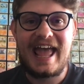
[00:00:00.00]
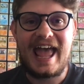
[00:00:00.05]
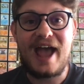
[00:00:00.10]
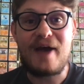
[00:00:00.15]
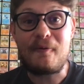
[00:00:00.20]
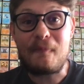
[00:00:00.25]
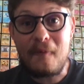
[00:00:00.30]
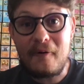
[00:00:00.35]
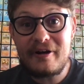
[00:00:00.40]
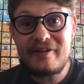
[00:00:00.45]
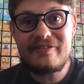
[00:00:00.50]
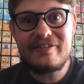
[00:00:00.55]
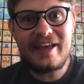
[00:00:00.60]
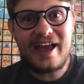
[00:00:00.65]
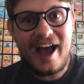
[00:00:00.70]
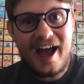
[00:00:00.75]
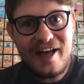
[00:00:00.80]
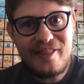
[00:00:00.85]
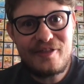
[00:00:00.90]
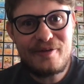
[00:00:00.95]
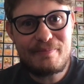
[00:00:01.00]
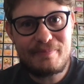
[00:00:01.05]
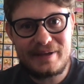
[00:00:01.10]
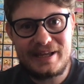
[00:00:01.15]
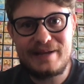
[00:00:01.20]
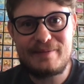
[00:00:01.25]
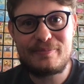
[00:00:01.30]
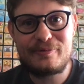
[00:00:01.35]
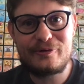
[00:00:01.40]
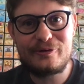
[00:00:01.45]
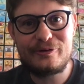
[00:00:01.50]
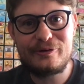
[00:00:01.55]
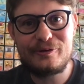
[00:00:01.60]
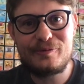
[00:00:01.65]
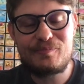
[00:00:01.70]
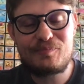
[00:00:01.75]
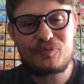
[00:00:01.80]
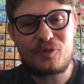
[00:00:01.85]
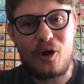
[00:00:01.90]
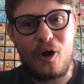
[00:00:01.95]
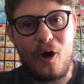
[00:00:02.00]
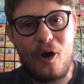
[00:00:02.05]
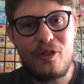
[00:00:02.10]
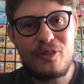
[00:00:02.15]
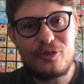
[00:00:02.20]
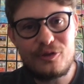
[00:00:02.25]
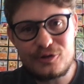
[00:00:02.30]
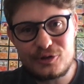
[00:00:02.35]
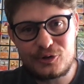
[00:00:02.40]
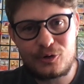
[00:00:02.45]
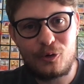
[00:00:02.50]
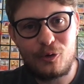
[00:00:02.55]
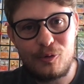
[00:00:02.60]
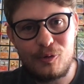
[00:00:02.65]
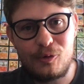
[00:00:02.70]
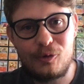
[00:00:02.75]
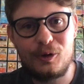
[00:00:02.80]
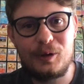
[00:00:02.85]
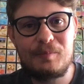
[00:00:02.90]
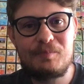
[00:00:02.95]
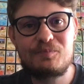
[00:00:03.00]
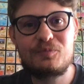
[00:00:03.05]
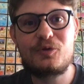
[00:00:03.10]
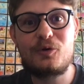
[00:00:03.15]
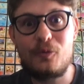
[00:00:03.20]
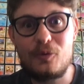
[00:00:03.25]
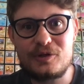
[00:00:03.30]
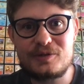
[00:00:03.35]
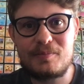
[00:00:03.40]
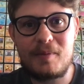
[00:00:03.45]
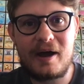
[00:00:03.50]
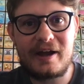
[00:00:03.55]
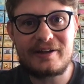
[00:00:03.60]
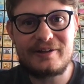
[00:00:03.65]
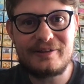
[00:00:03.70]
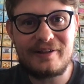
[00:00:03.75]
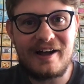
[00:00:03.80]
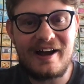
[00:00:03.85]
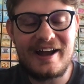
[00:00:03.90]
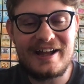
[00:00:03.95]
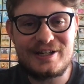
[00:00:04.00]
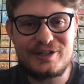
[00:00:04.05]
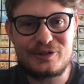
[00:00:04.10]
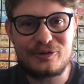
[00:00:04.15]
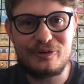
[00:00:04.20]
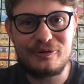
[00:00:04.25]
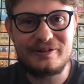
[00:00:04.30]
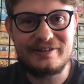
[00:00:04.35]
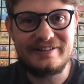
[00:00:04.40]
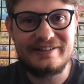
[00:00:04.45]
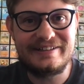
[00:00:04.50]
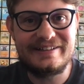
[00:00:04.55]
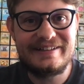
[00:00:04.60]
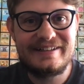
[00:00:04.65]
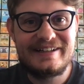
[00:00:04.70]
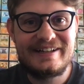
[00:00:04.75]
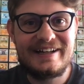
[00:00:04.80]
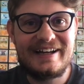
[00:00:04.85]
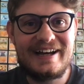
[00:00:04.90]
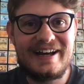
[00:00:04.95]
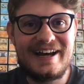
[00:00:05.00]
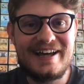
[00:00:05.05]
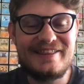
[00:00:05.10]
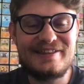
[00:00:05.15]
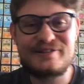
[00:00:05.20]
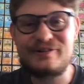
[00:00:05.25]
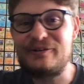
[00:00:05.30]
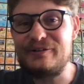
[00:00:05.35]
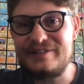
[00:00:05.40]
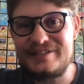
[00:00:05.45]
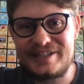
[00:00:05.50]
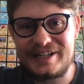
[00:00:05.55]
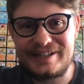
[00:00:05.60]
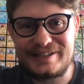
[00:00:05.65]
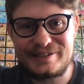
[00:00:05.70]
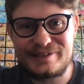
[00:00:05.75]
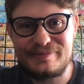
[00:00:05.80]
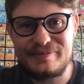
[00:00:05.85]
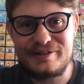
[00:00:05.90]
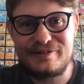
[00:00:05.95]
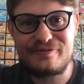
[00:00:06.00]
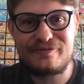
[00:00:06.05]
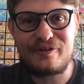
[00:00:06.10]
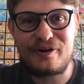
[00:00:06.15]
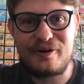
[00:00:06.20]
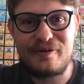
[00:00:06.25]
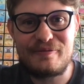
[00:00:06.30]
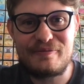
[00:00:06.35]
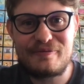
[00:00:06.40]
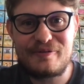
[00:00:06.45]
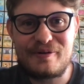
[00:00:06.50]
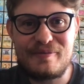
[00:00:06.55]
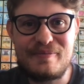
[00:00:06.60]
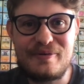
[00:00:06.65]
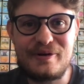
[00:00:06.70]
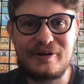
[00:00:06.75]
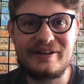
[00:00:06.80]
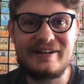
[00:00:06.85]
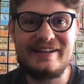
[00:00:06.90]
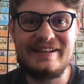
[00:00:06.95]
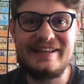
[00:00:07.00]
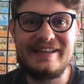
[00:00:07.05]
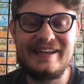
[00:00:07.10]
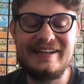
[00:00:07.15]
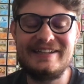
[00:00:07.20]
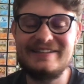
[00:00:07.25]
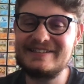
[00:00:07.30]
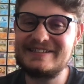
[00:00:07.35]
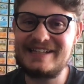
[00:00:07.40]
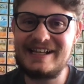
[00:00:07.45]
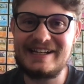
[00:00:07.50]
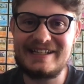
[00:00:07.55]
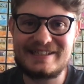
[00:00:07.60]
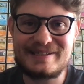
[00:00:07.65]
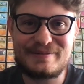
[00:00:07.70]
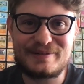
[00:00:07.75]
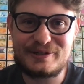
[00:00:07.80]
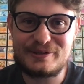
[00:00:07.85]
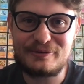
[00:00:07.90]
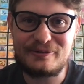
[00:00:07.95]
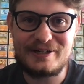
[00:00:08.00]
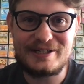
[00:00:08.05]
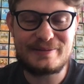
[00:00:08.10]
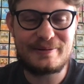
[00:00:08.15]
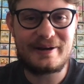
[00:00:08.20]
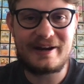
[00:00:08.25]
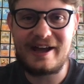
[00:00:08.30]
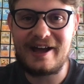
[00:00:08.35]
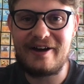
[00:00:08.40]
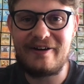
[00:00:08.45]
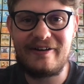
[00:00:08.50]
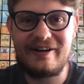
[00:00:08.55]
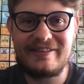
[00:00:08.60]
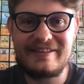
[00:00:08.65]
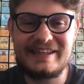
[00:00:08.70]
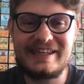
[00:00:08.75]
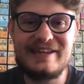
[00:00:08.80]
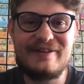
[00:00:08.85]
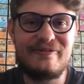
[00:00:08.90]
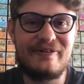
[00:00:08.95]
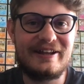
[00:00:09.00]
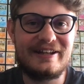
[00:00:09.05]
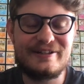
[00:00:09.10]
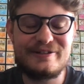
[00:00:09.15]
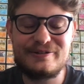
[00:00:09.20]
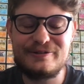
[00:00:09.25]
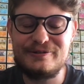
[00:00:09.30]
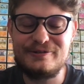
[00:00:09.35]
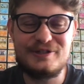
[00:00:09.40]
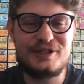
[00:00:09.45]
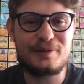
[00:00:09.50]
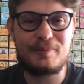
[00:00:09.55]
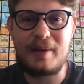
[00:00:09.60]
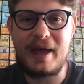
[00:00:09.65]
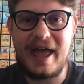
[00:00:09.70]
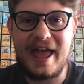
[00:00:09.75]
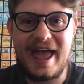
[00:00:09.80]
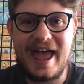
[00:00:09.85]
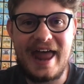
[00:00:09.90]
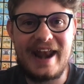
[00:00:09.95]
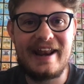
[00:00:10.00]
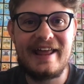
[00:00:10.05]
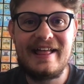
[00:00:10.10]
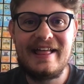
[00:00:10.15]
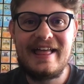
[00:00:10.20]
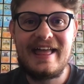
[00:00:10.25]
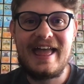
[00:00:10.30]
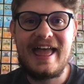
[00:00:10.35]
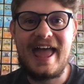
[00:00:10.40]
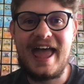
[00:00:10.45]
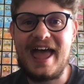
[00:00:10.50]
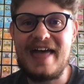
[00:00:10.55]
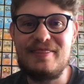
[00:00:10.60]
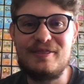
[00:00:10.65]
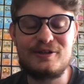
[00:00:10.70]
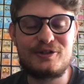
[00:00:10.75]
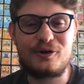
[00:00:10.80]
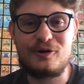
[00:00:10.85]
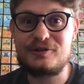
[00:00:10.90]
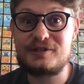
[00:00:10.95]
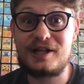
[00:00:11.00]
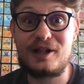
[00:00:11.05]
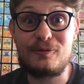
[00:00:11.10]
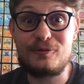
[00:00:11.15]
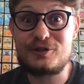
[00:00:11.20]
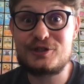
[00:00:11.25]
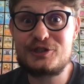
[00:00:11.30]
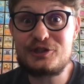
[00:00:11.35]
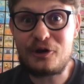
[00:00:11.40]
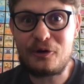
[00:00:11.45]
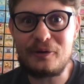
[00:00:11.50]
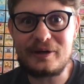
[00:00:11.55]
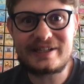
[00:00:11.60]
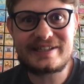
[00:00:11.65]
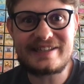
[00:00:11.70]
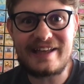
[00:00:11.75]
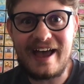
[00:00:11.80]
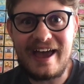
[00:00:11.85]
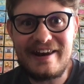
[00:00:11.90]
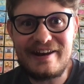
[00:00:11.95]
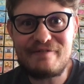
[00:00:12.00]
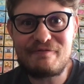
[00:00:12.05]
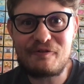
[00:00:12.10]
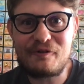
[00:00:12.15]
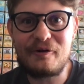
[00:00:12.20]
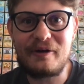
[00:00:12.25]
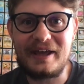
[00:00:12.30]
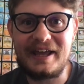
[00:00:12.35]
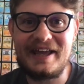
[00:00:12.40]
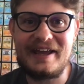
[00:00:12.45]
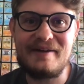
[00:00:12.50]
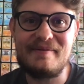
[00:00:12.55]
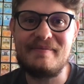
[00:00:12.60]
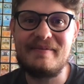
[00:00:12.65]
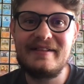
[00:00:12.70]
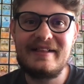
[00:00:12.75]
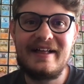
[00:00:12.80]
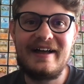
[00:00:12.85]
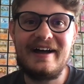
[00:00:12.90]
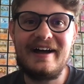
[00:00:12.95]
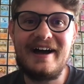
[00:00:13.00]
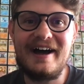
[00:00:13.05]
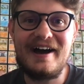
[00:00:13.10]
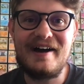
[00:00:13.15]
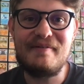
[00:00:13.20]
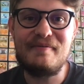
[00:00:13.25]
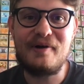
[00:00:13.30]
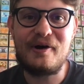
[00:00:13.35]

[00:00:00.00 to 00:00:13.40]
And one of the other people on this call was Michael I. Jordan, uh, this old gentleman from from Berkeley, and he was telling some stories about how I think he went to Japan, and this hotel was so excited for him, um,